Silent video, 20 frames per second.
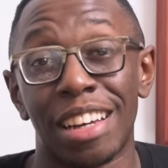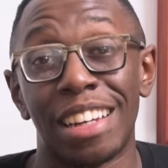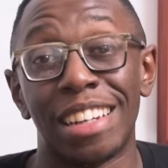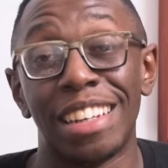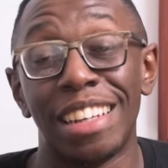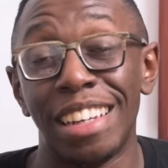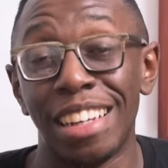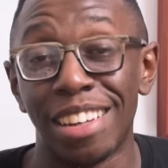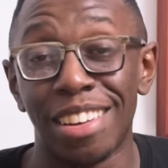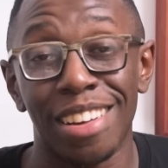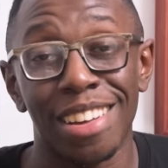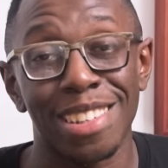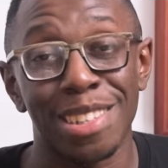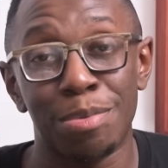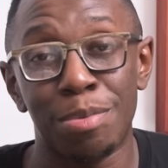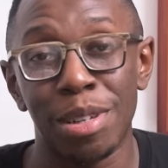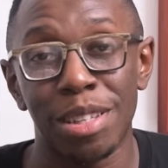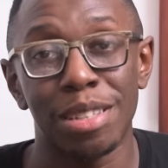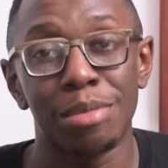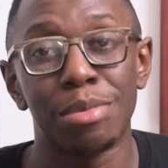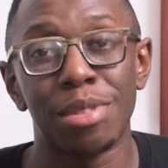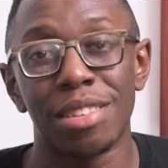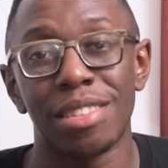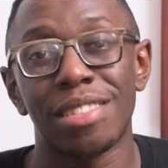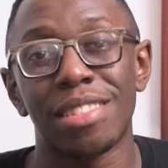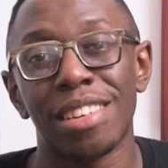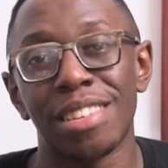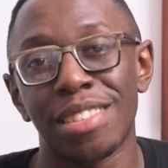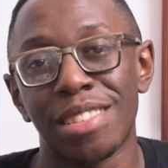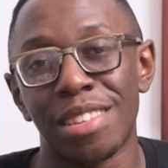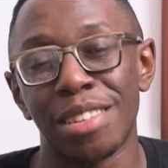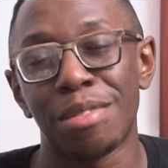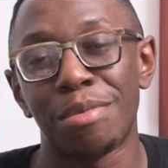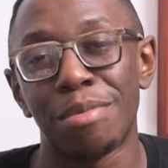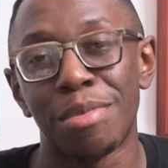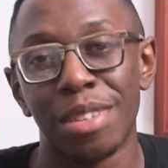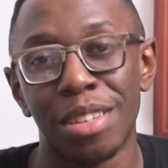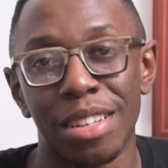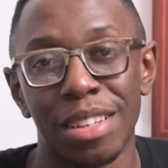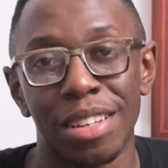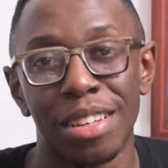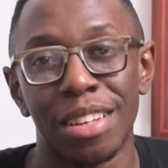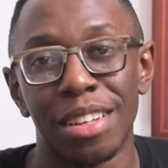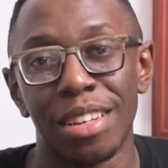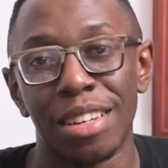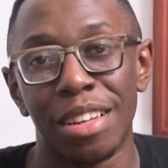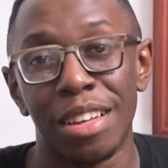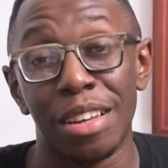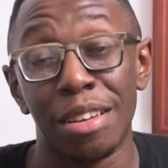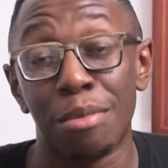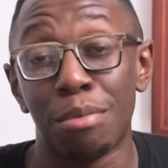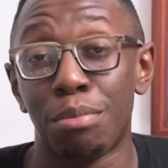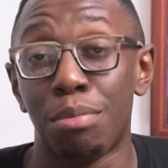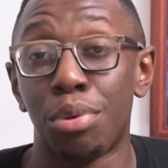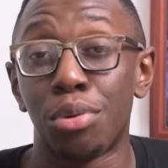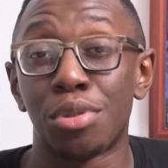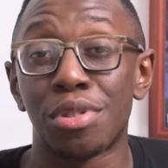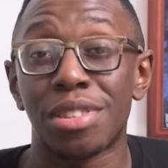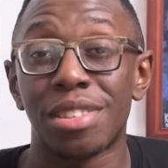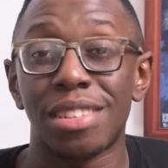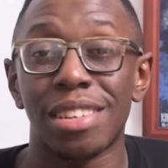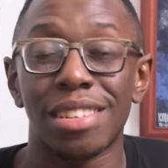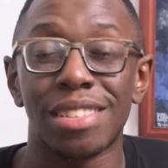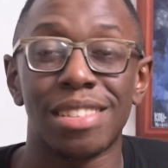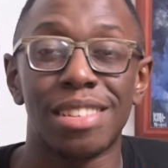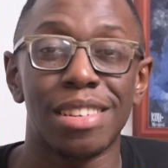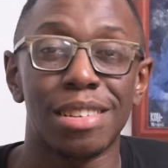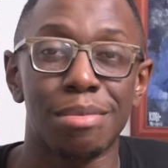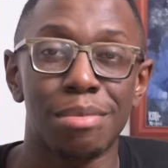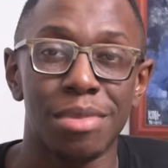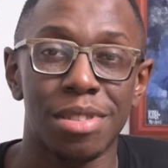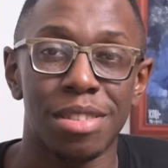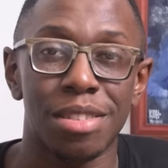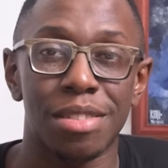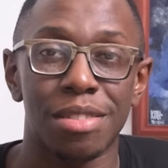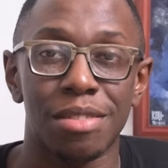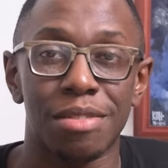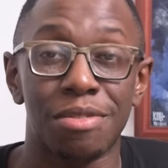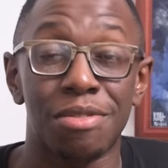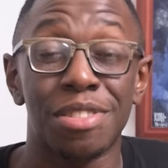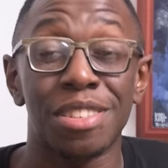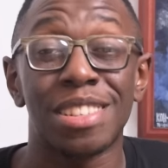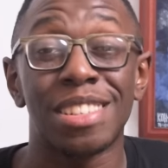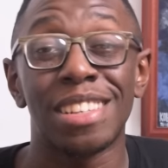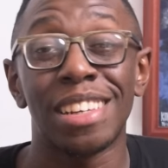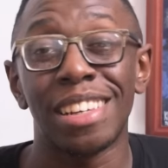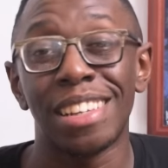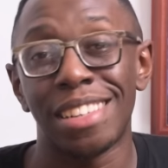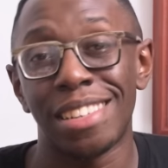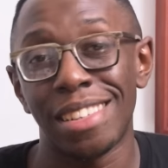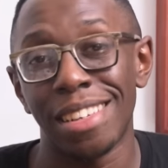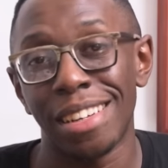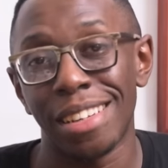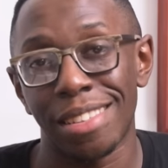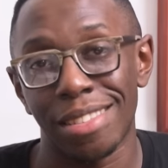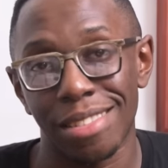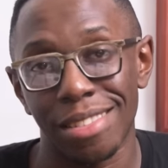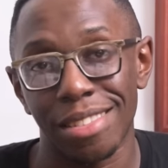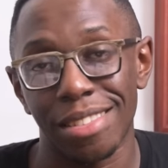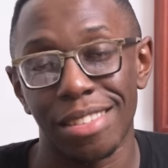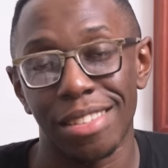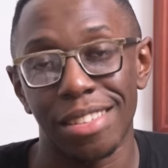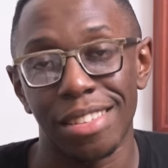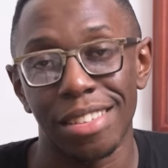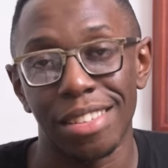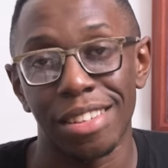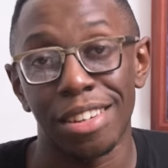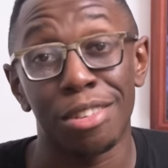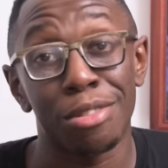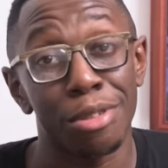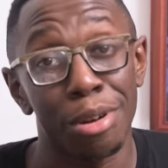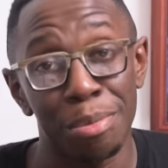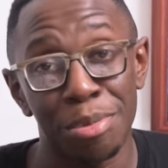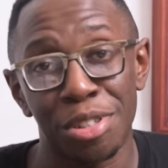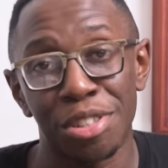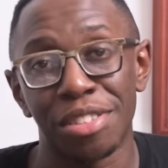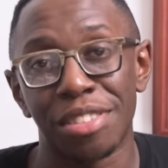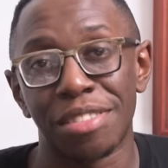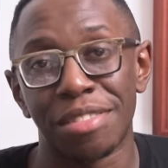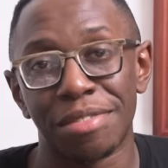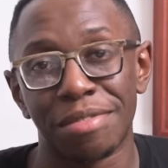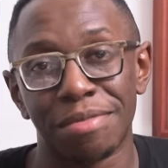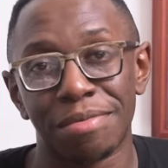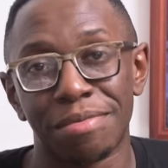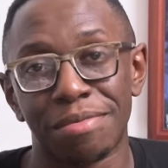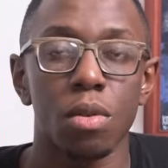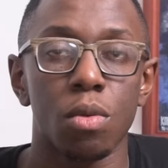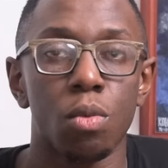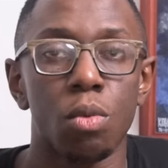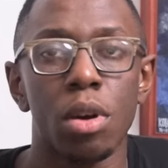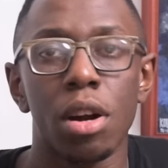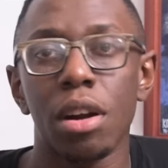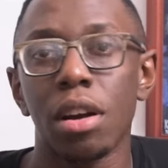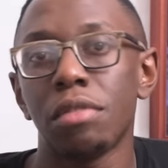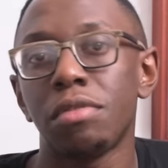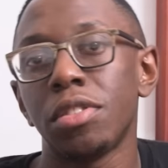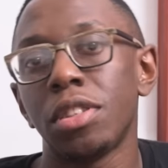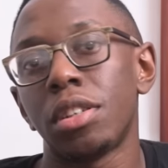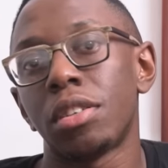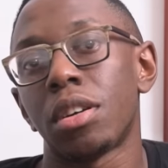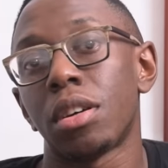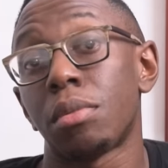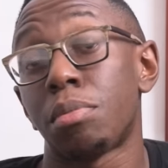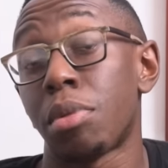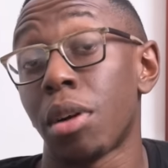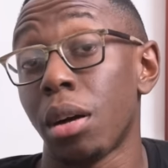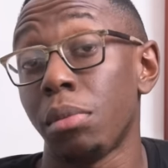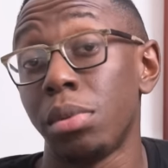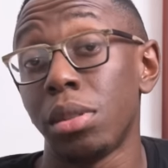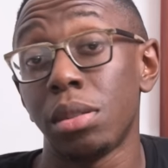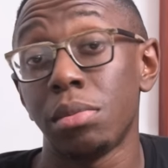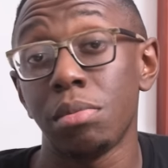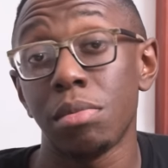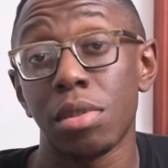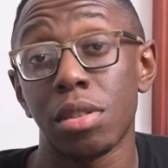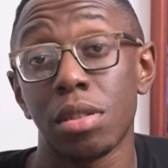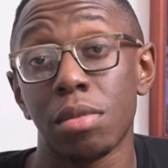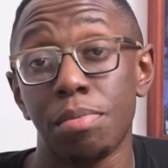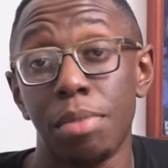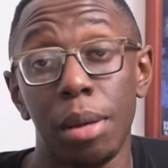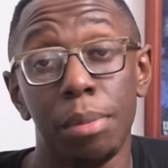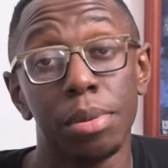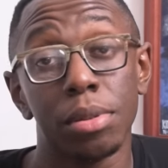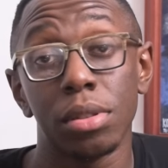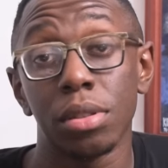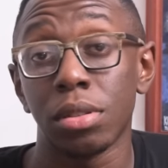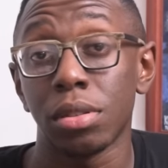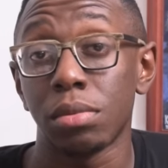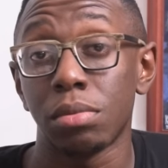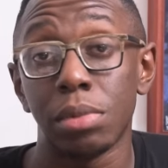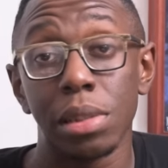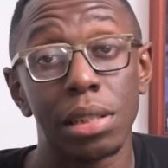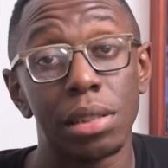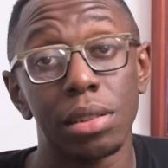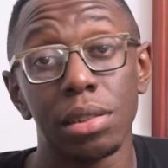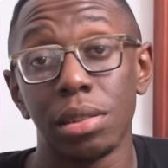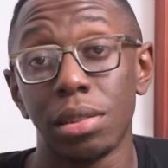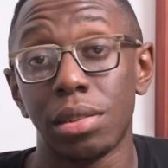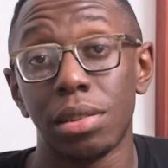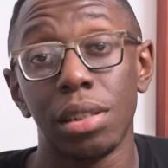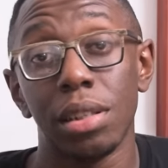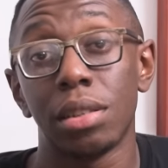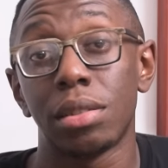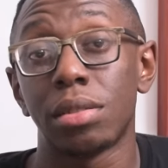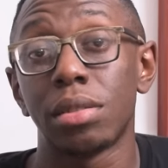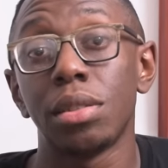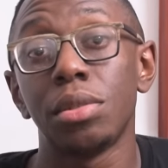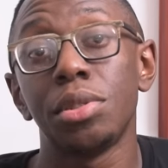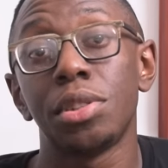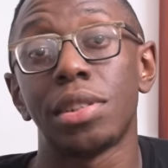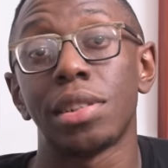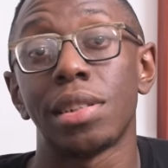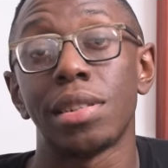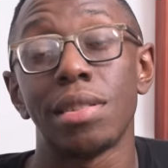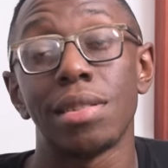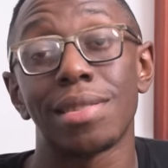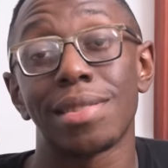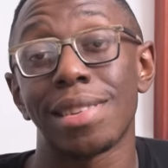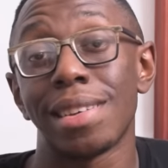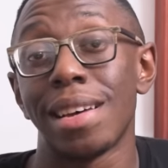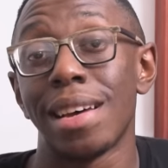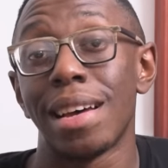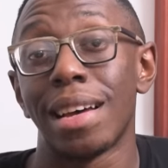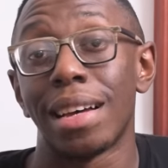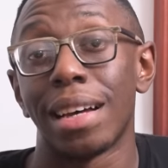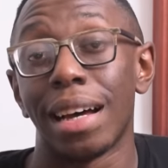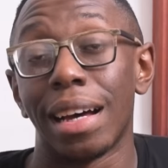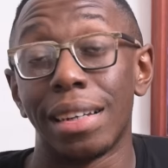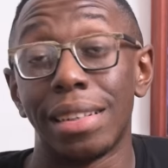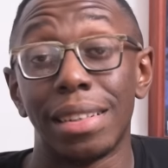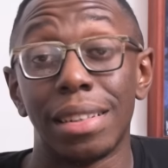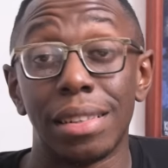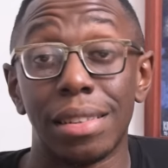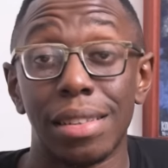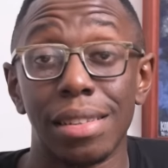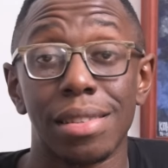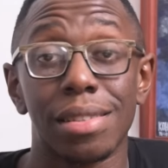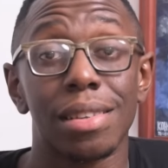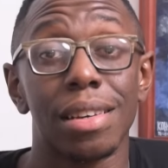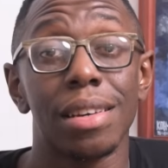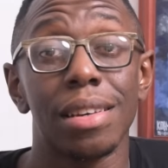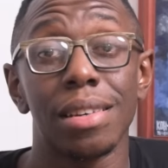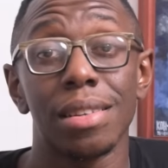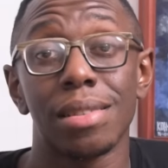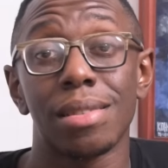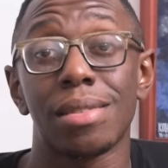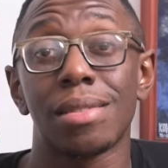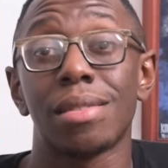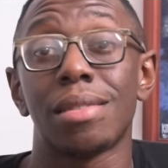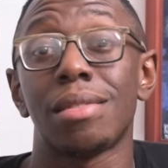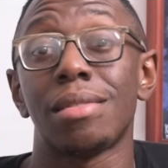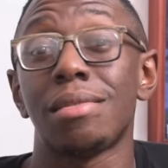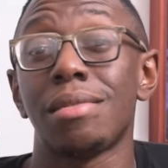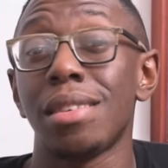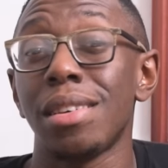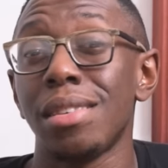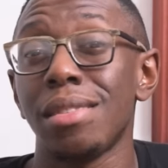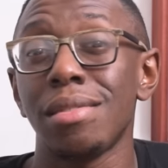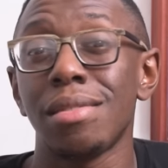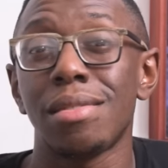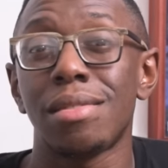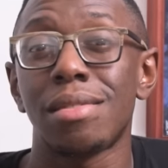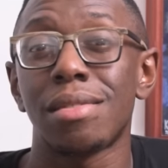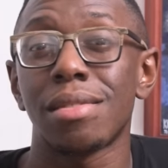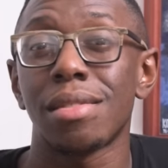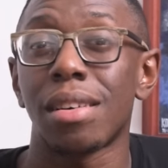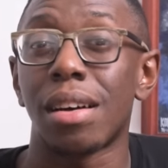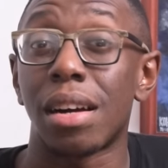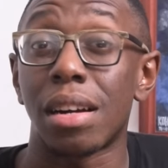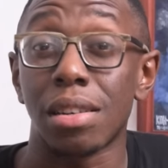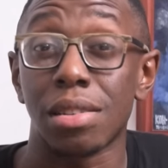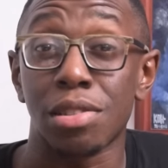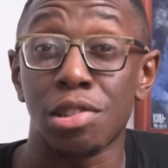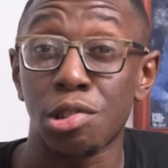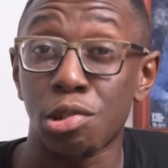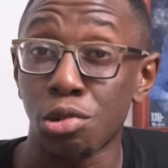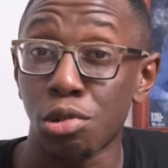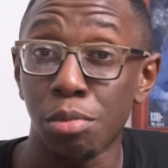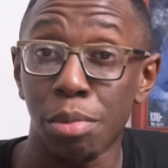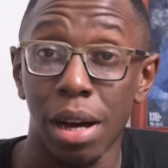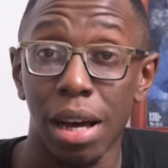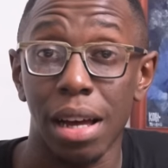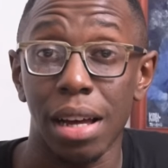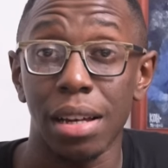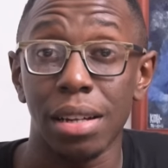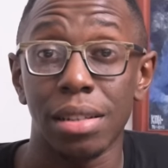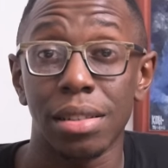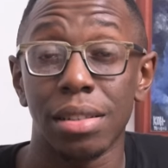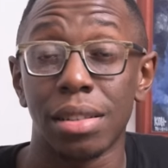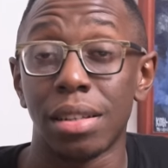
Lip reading: and inhospitable system. Poor systems facilitate corruption. Wherever there are problems, people will seek solutions. And in this case, things are so bad